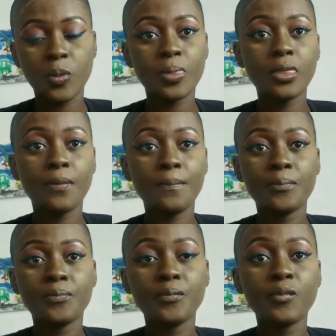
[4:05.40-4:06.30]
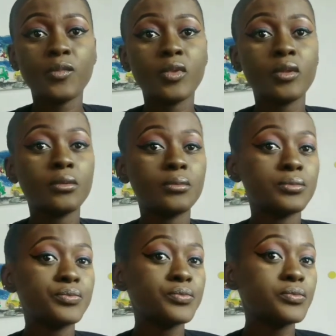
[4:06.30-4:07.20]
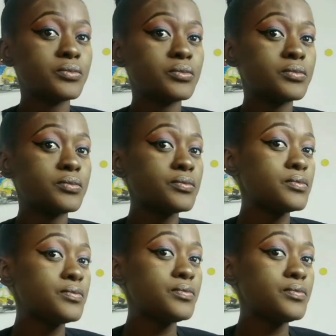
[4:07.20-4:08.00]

I'm done with that. Can you see?